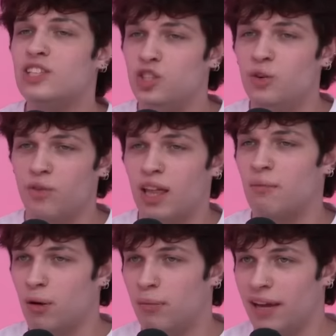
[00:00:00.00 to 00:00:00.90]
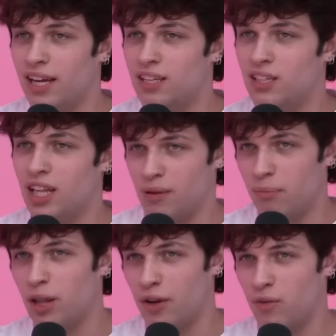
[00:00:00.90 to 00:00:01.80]
two for like per page, like
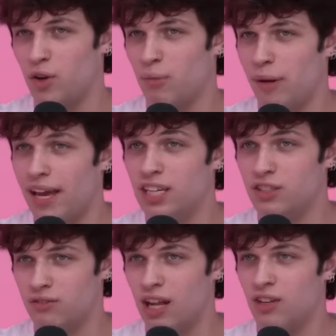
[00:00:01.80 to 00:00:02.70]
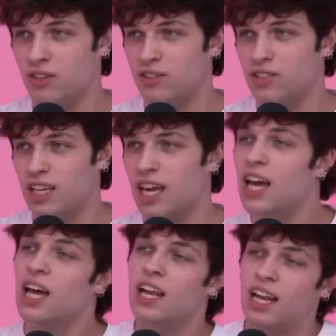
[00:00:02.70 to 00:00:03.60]
like for your page of colors. Like
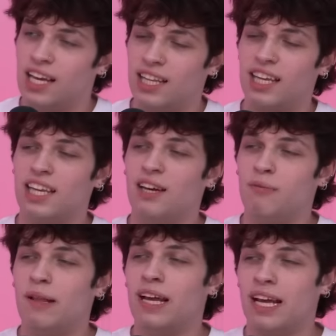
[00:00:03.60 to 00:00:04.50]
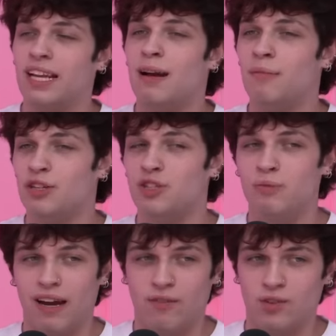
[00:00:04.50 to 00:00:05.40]
okay, like like it'd be like it'd come in a two
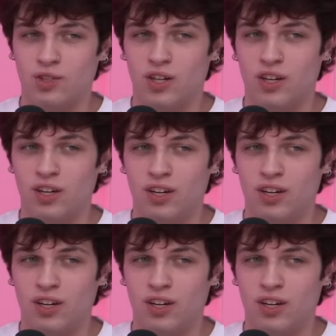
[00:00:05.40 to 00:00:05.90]
pack for sure.